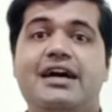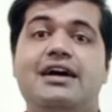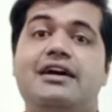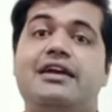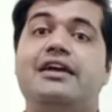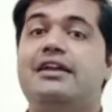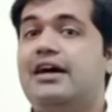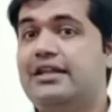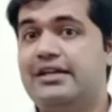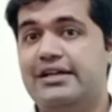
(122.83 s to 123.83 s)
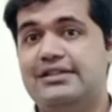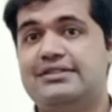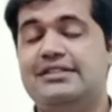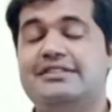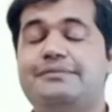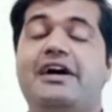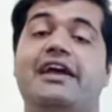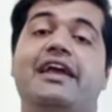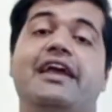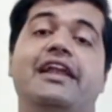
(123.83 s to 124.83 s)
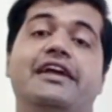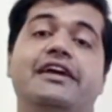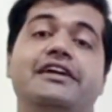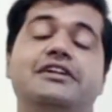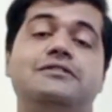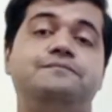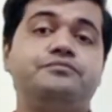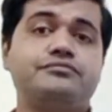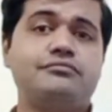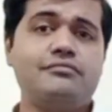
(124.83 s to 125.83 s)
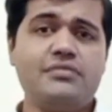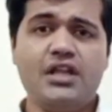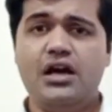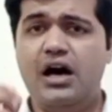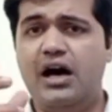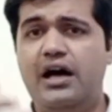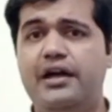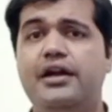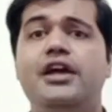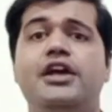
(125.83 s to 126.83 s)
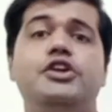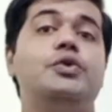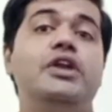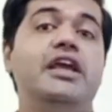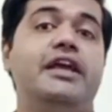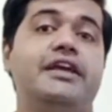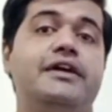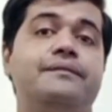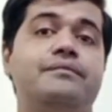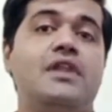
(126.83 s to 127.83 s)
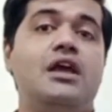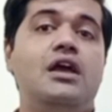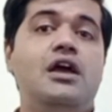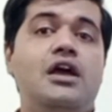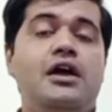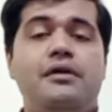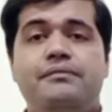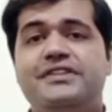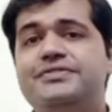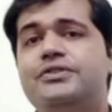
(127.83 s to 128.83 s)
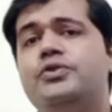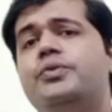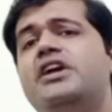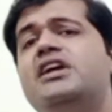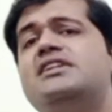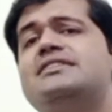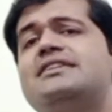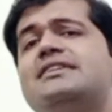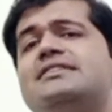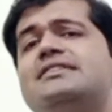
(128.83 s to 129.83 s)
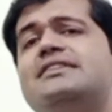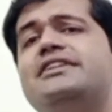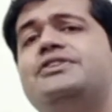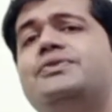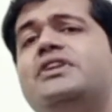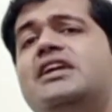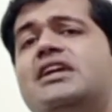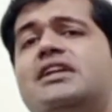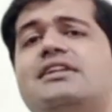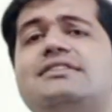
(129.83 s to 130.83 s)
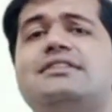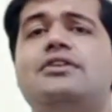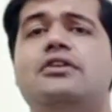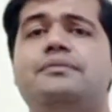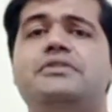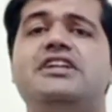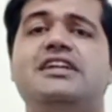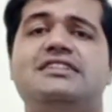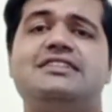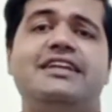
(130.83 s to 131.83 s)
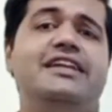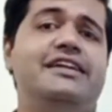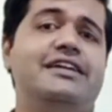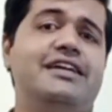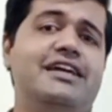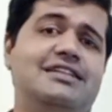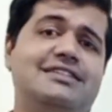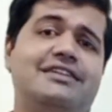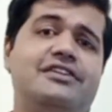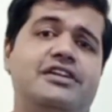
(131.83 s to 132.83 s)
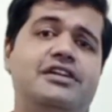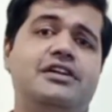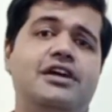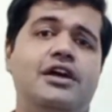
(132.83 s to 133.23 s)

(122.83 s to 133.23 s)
are in other essays by Eliot are unique. Before we discuss the uniqueness of T.S. Eliot as a critic,